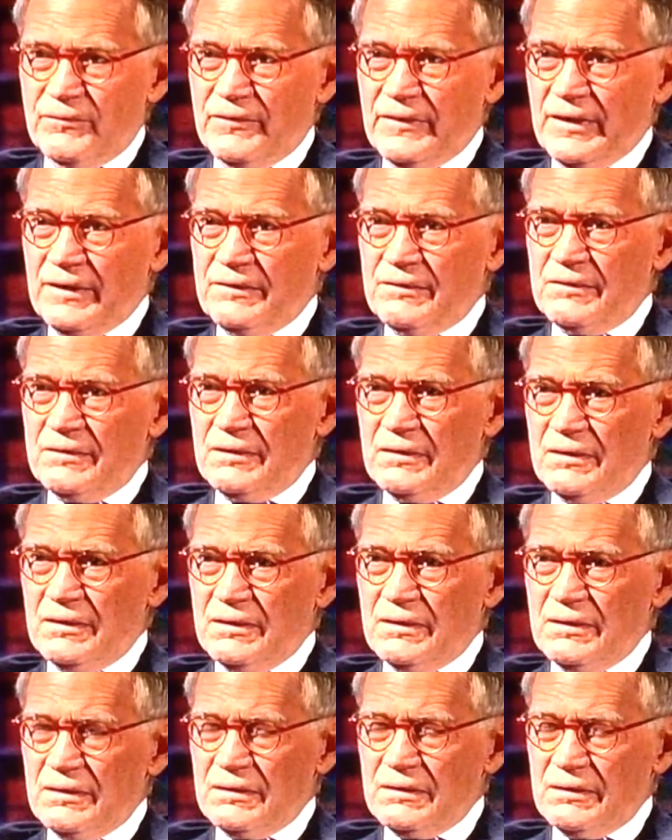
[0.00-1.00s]
that
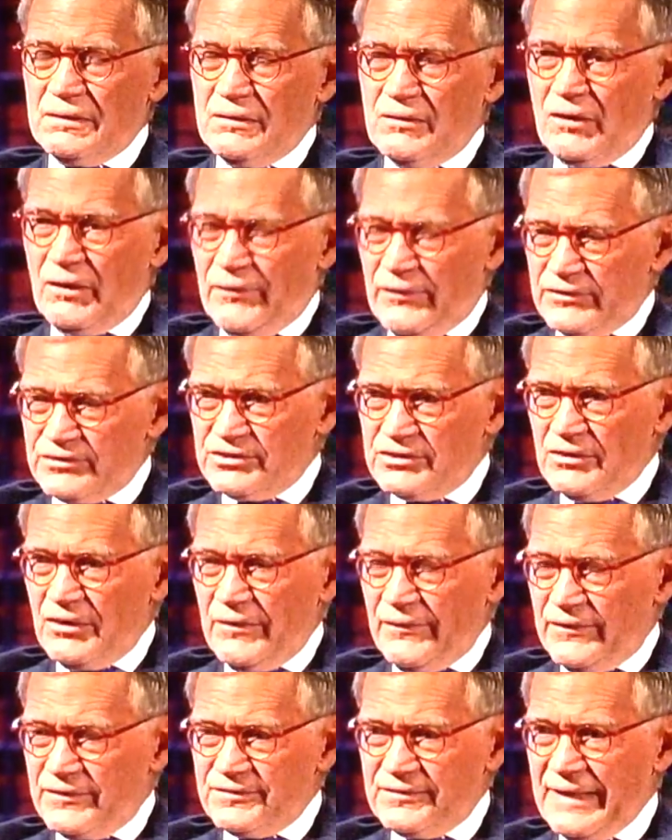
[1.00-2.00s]
uh, on the
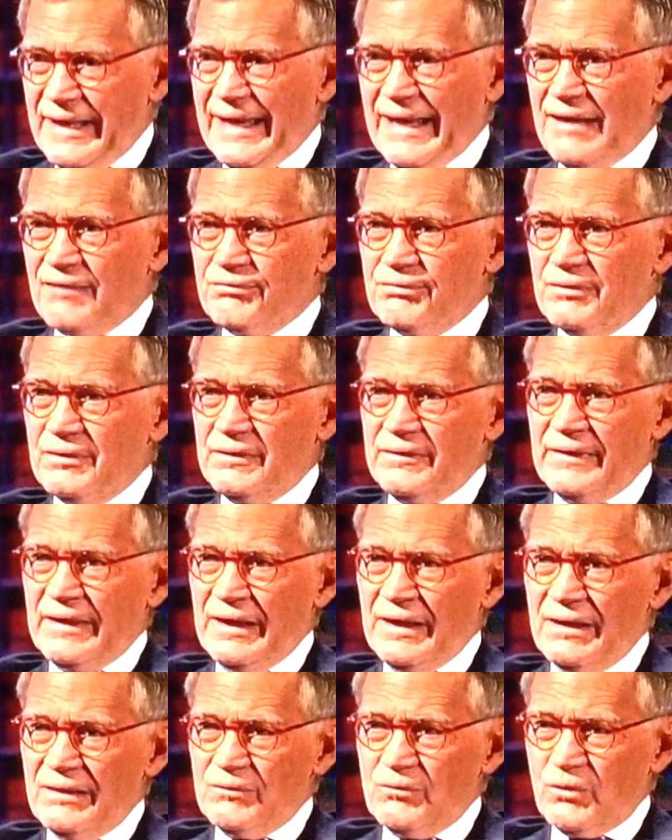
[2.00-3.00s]
on the staff
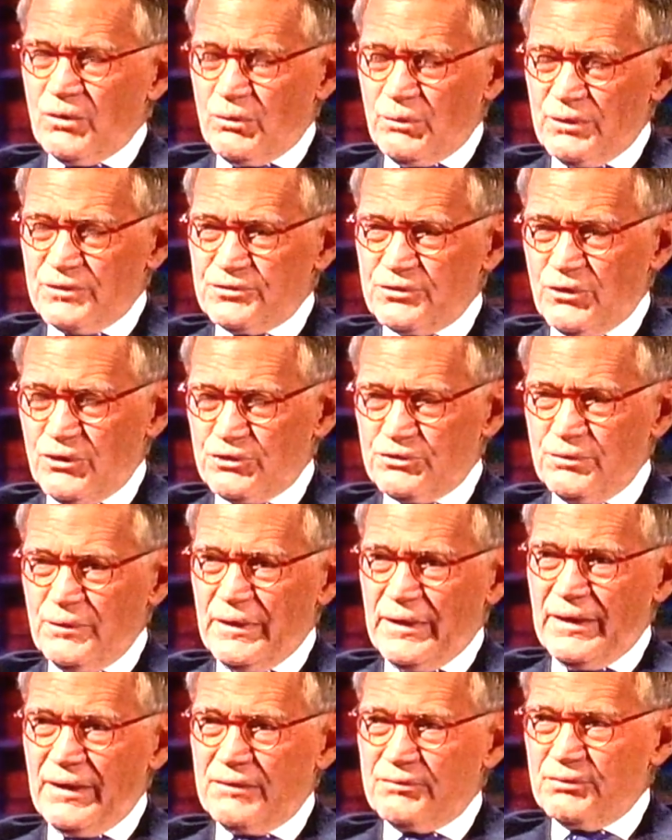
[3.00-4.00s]
they were
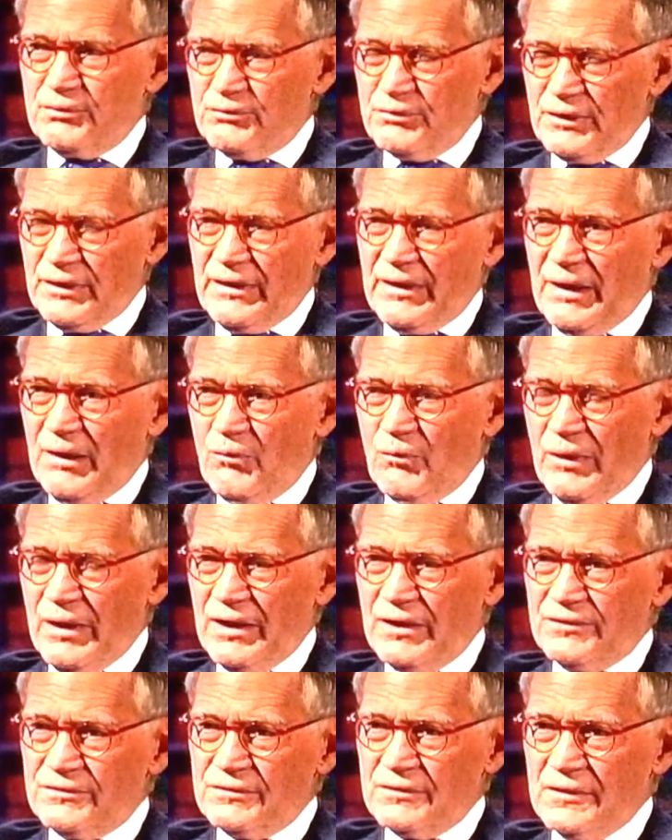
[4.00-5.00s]
resourceful enough and figured out
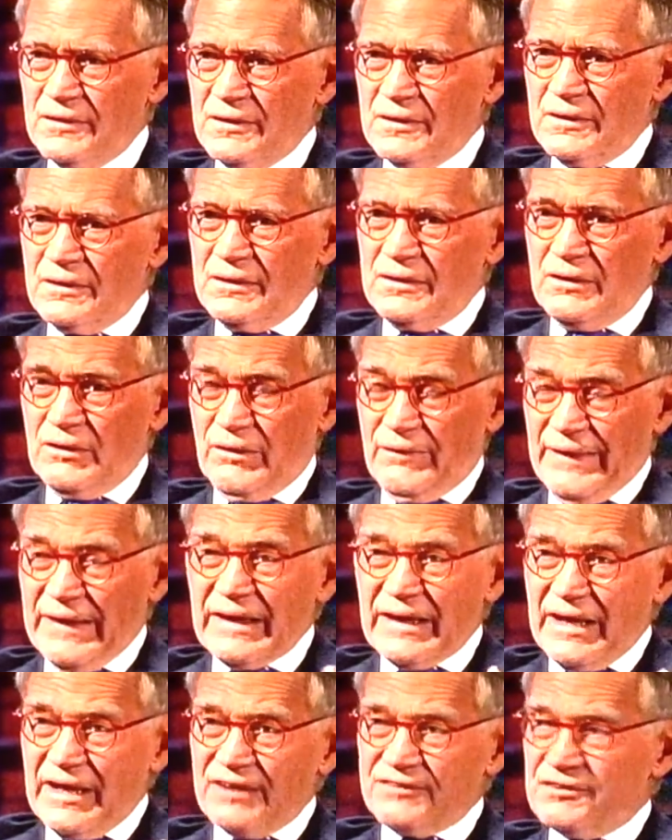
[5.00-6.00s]
ways. You know,
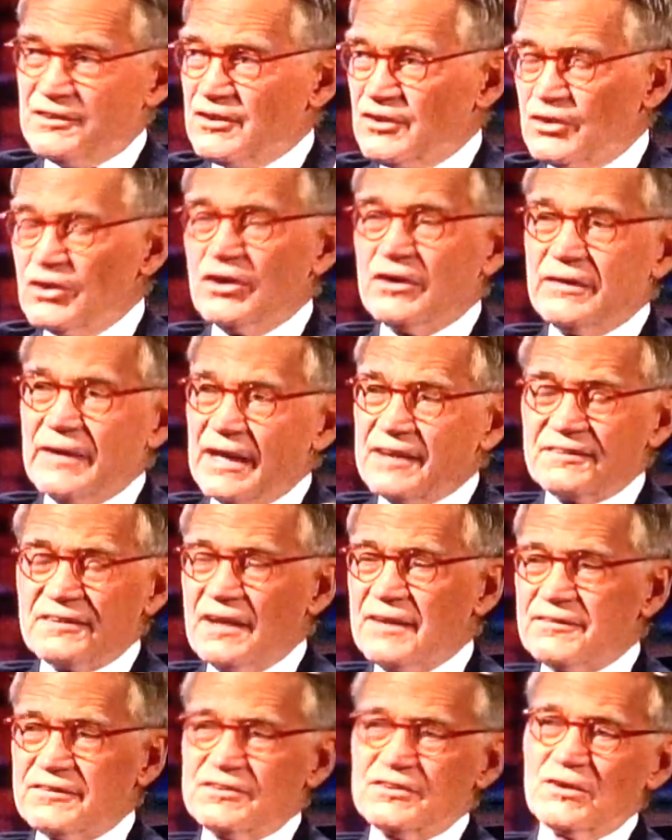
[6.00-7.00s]
they kind of said, "Good, that's
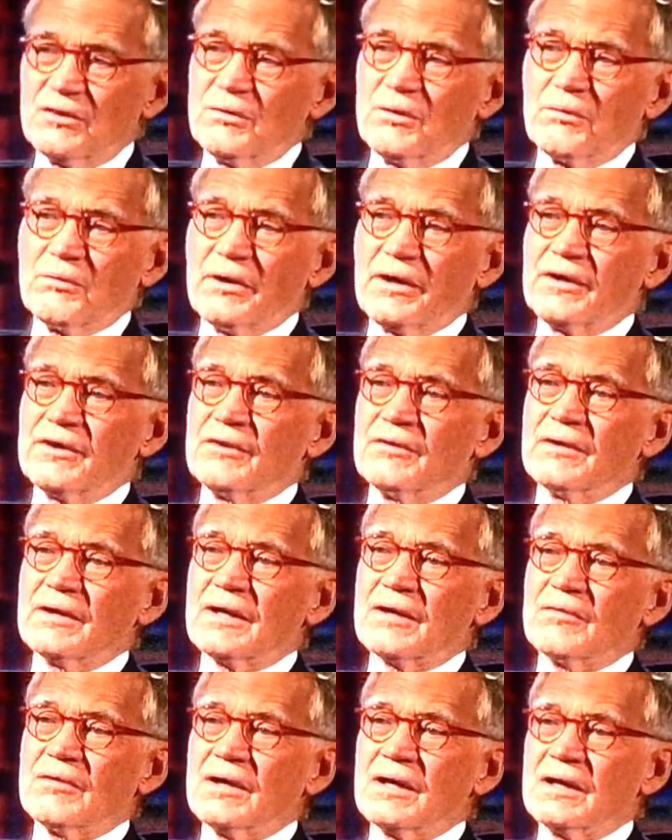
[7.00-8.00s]
not the show we want to do
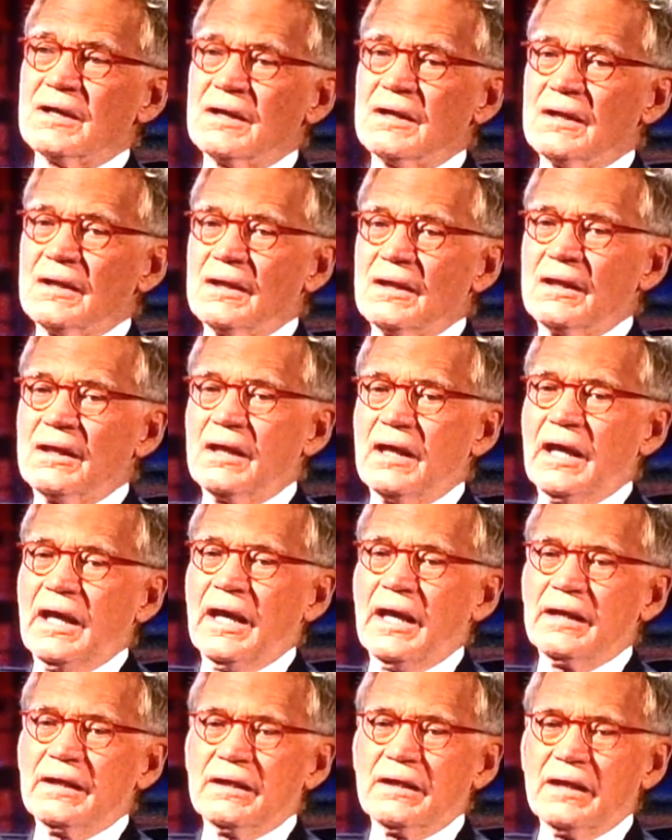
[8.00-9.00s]
anyway." Right.
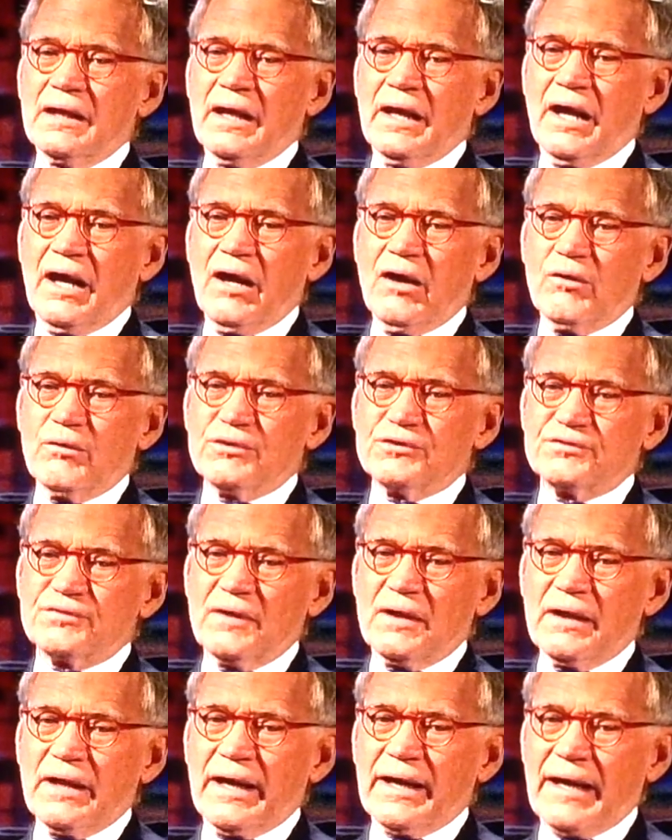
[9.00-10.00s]
And and I always
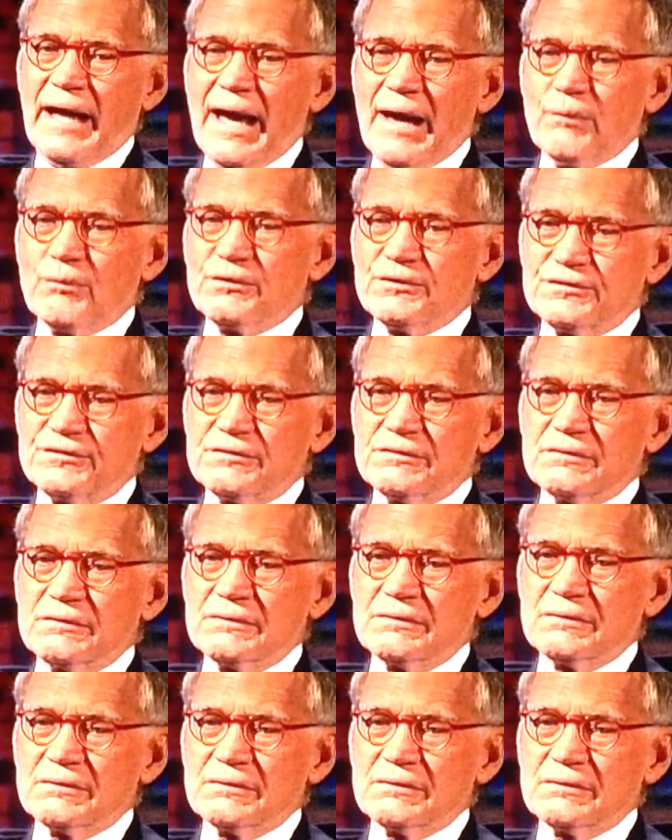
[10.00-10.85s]
felt like I was